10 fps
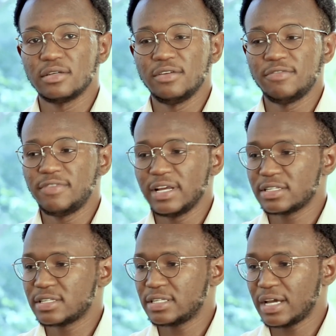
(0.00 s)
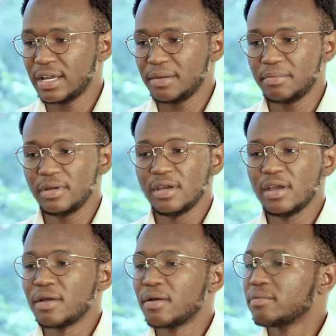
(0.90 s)
Invest time,
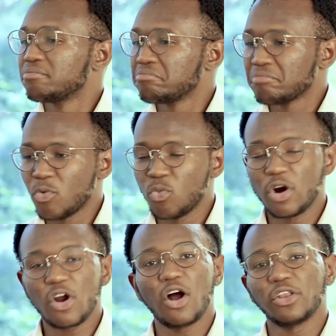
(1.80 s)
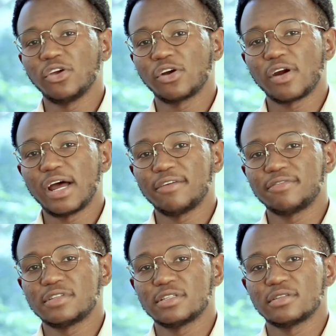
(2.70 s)
work on your
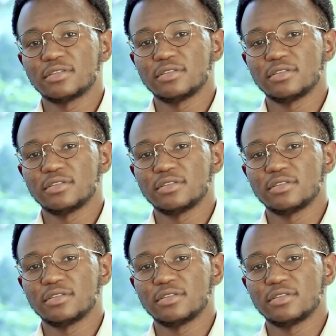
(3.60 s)
craft,